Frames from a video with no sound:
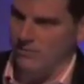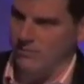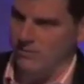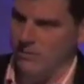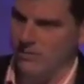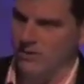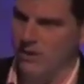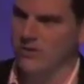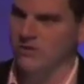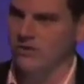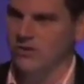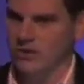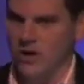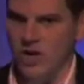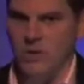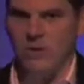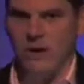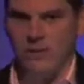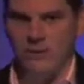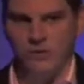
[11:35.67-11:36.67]
Those that
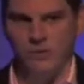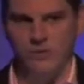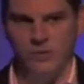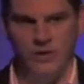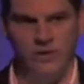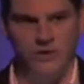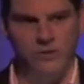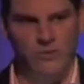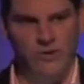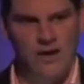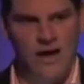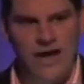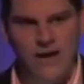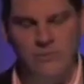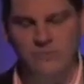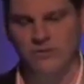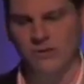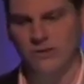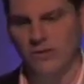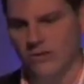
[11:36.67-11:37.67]
know ByBox will know that we are
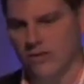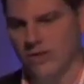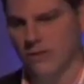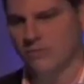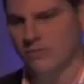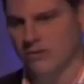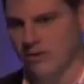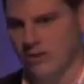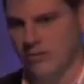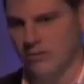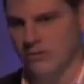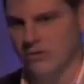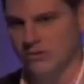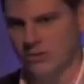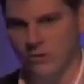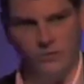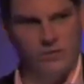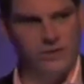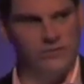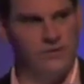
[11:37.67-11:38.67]
absolutely obsessed with
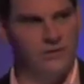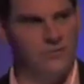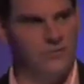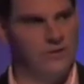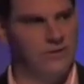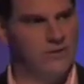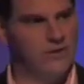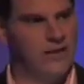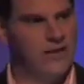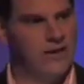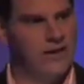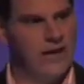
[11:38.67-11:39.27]
software development.